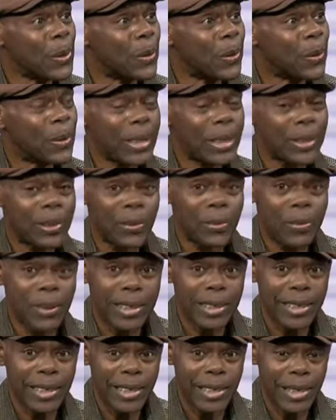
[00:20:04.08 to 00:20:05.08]
whether
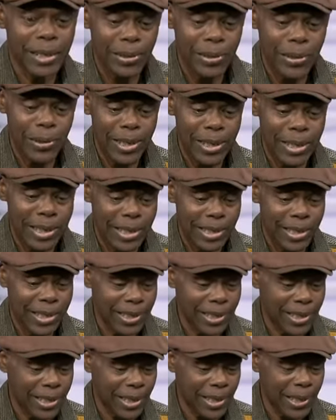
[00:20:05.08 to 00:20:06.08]
Thomas Edison
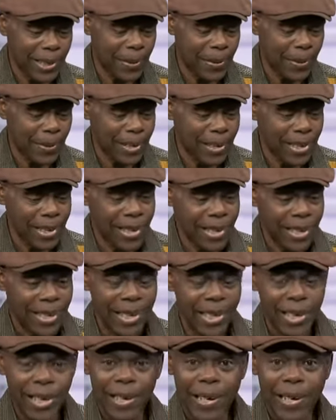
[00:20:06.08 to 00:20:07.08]
is uh,
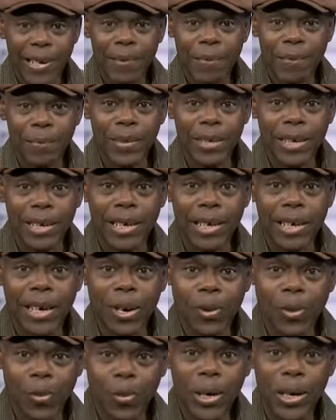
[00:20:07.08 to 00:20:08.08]
uh, a
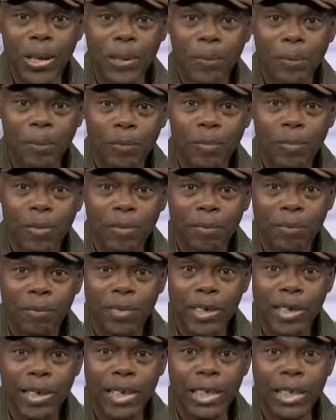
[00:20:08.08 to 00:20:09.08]
Kakwa,
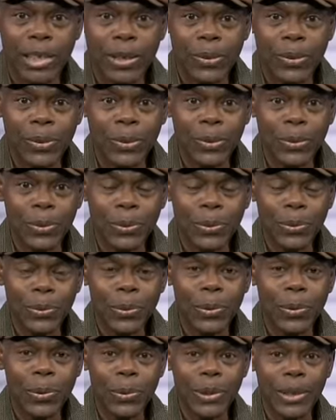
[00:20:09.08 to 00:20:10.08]
a Kikuyu,
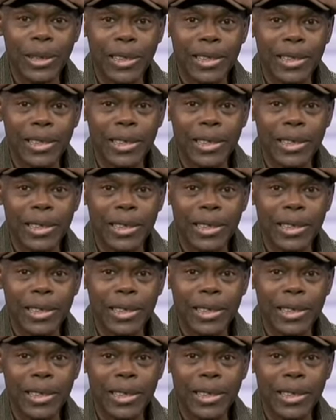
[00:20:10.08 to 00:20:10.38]
or a